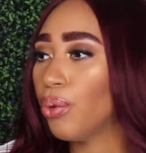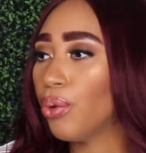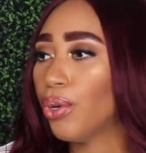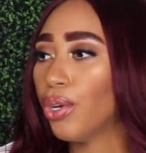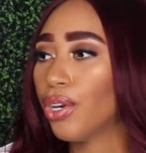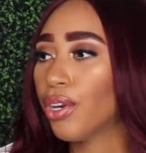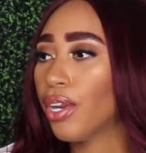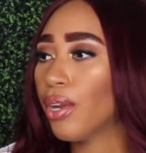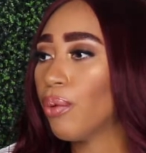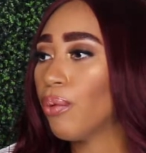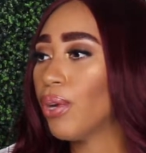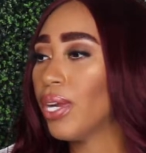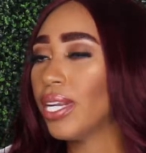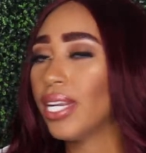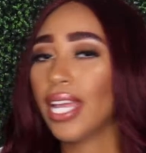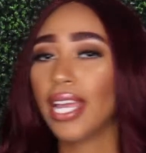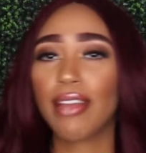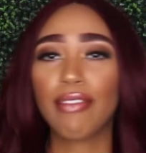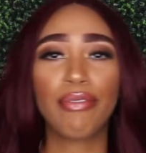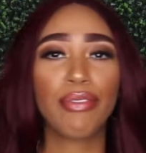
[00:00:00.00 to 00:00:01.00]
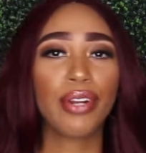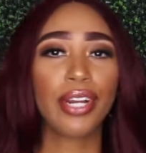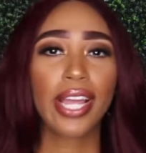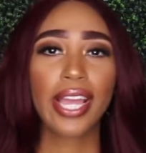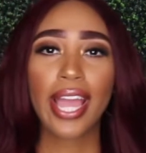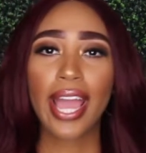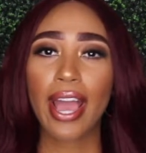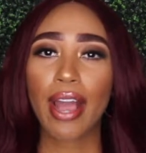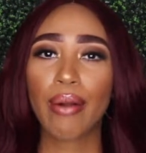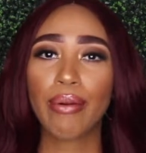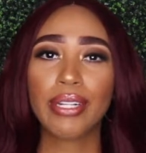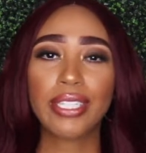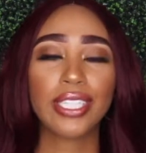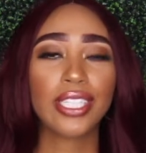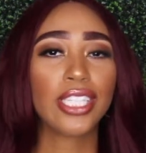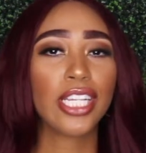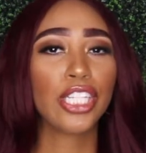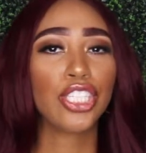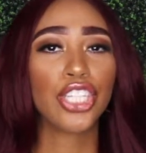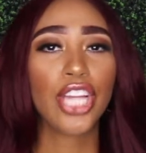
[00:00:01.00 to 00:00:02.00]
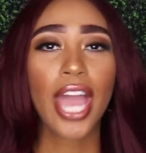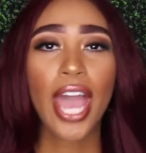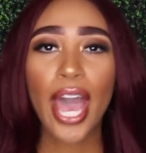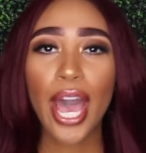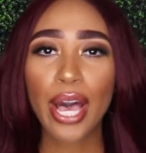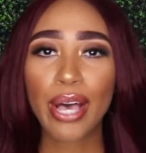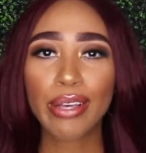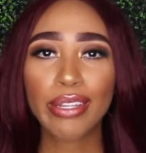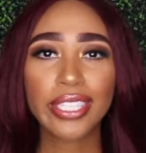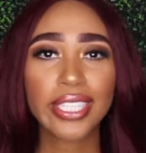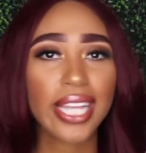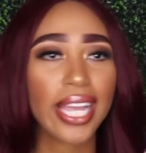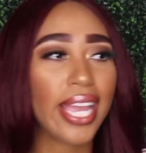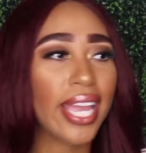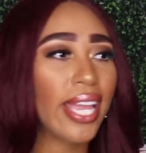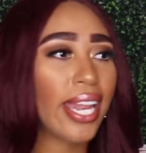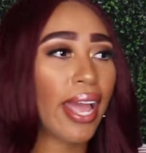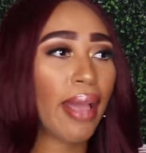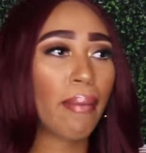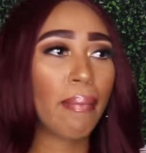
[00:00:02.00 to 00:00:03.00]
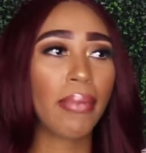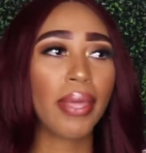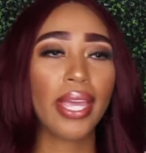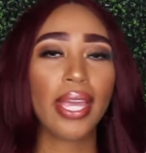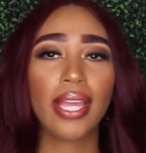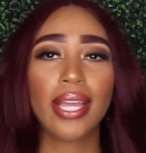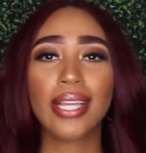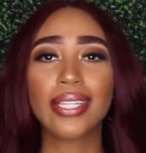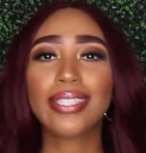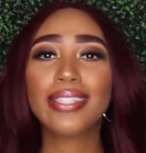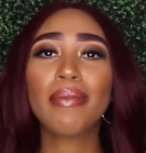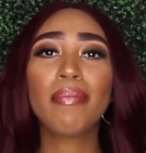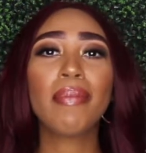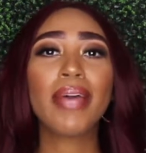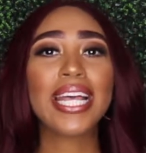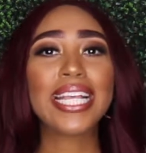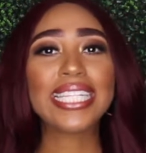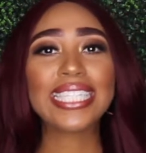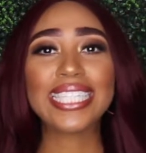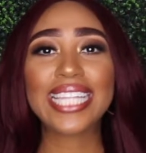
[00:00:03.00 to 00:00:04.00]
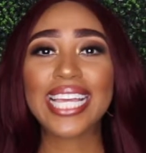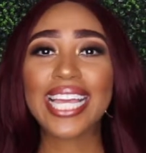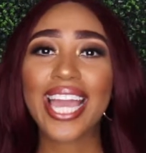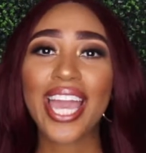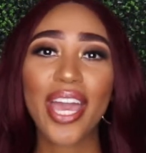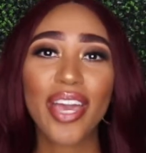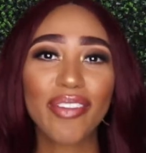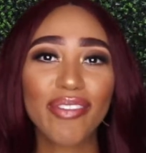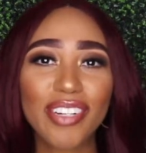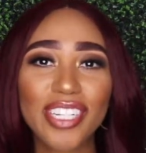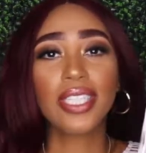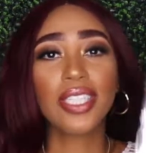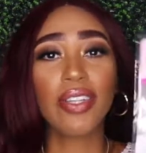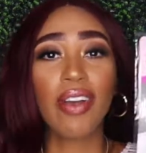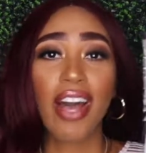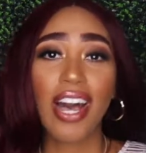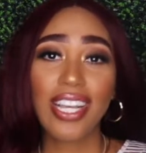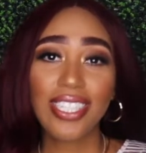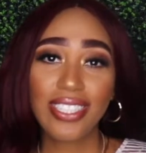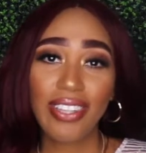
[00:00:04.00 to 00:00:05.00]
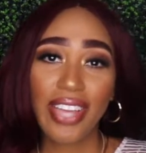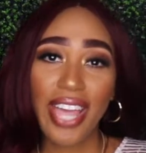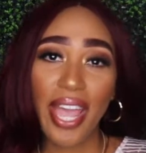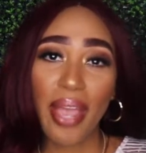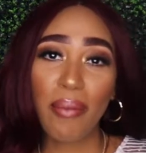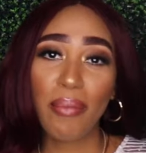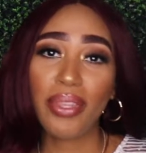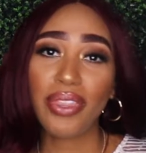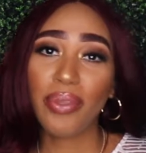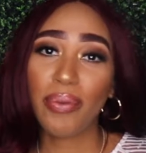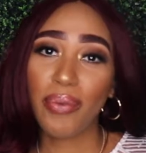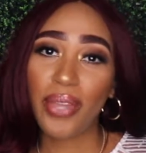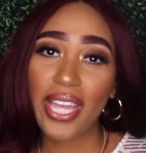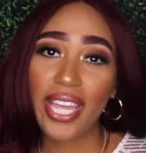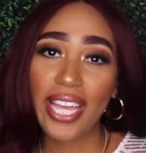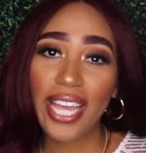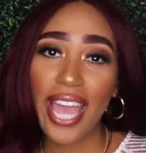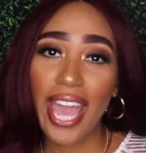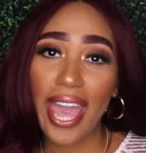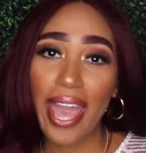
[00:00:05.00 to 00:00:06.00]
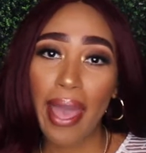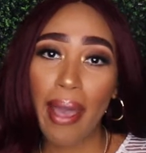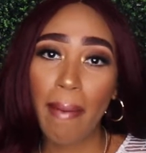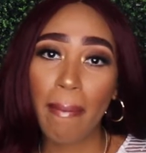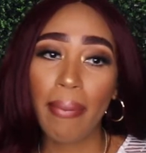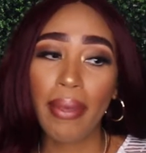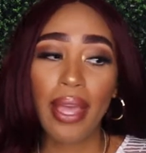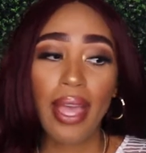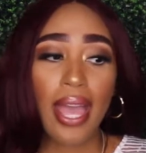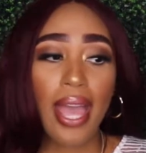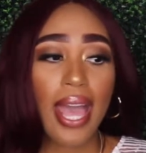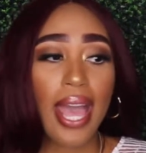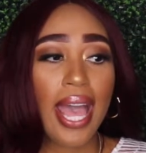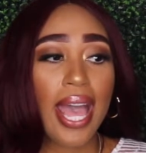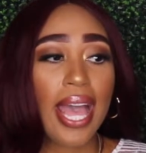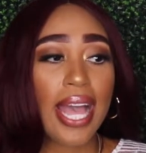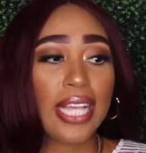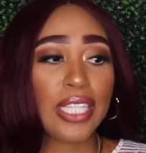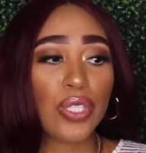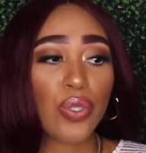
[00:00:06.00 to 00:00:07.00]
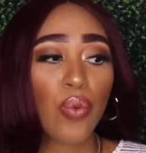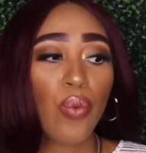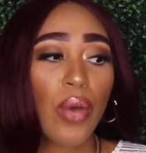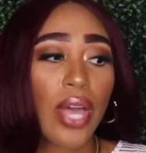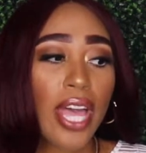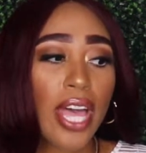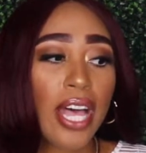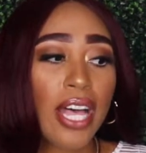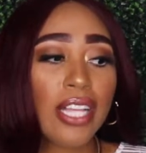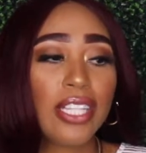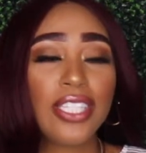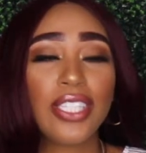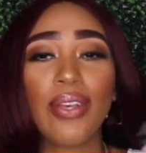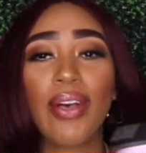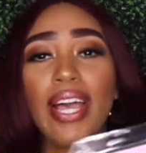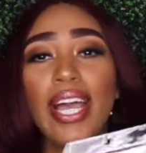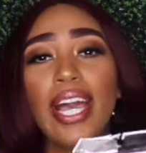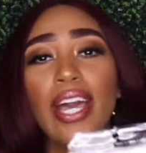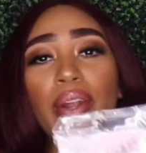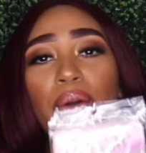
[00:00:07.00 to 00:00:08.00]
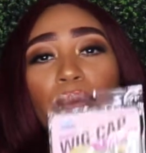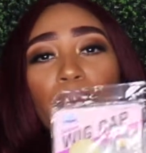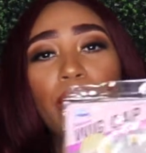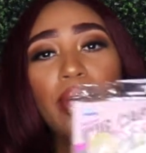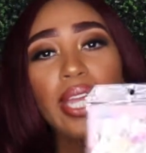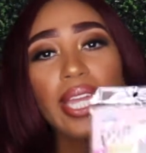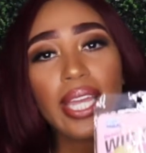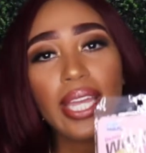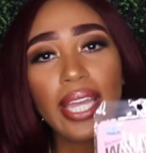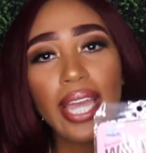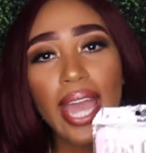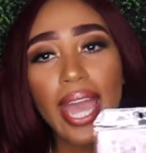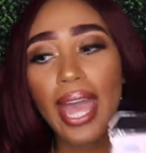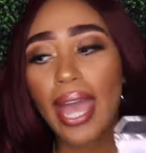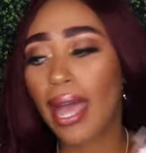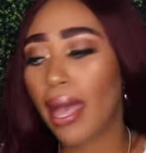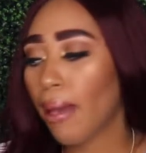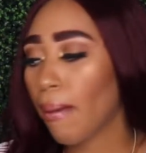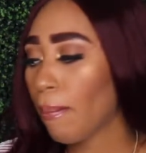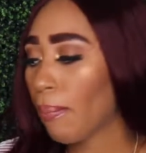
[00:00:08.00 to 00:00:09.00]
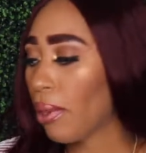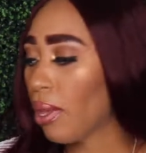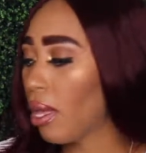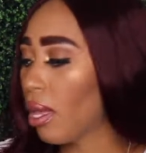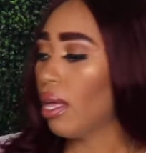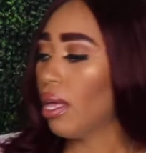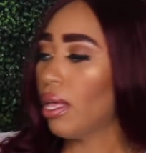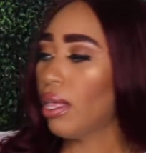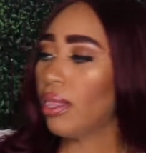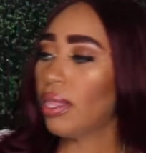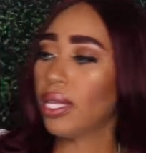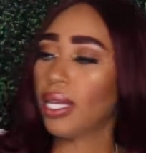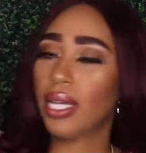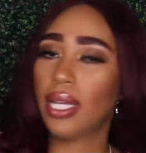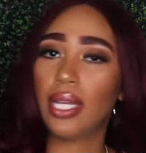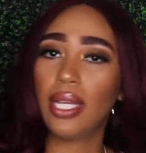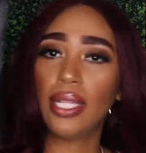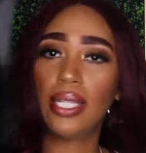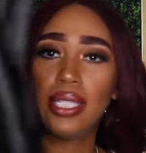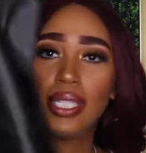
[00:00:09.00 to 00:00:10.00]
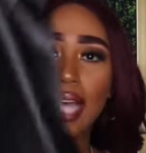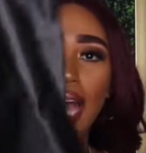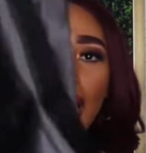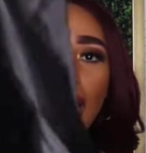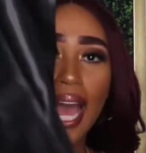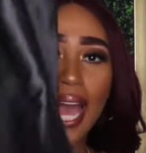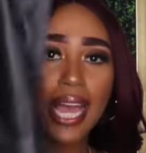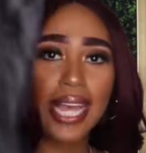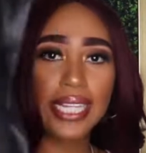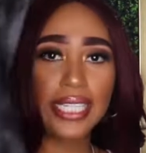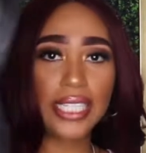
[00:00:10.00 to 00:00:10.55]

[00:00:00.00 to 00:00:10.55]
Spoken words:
order it one day, 48 hours. It's at your house. And I mean, it's the best thing ever. So it also came with the wig cap as well. So I got a wig cap, the tie